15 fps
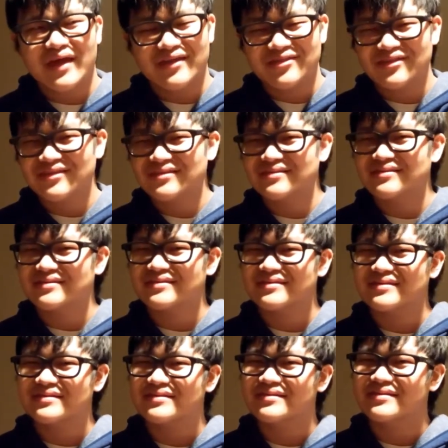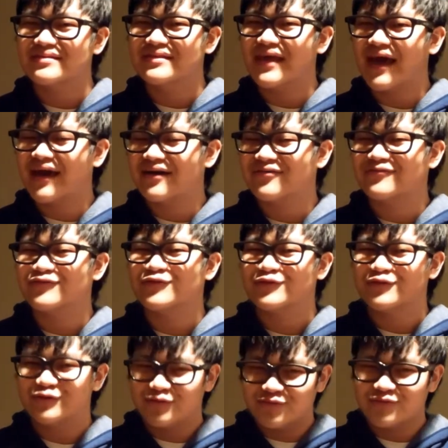I think that
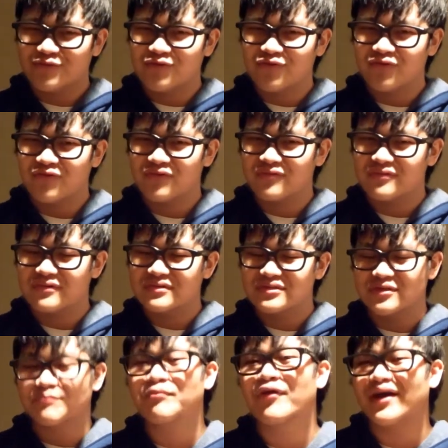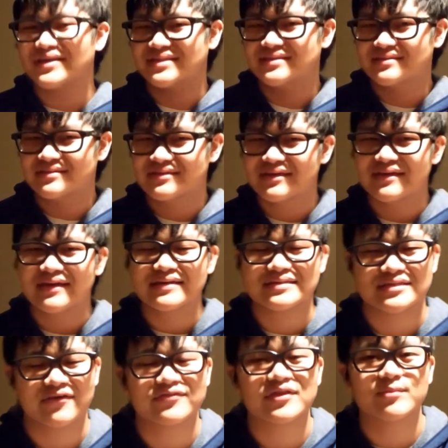will suppress
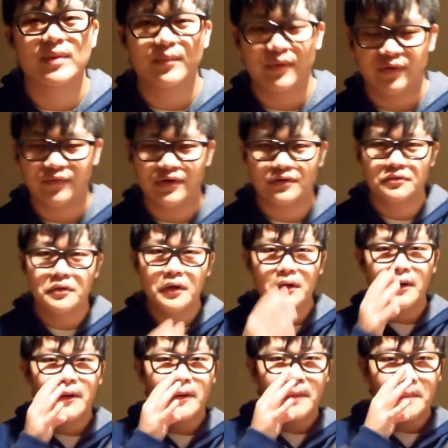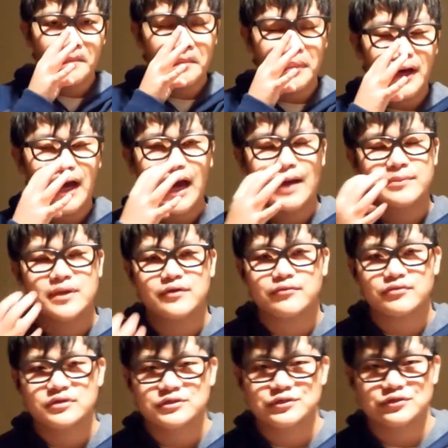itself, the memory will. But I'm not
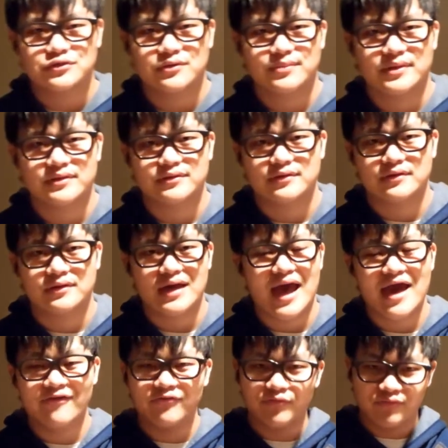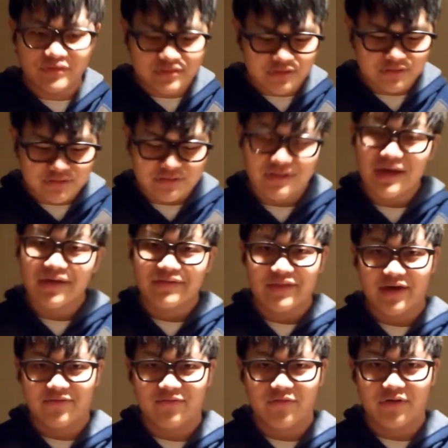really sure about that. I haven't researched
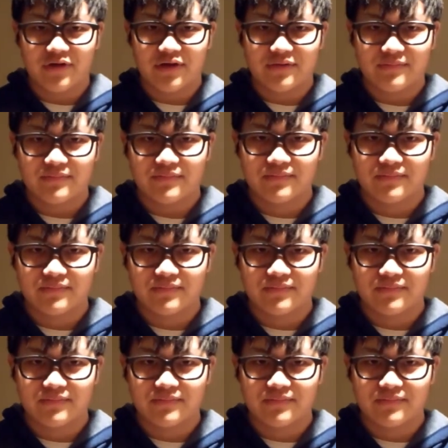that for you.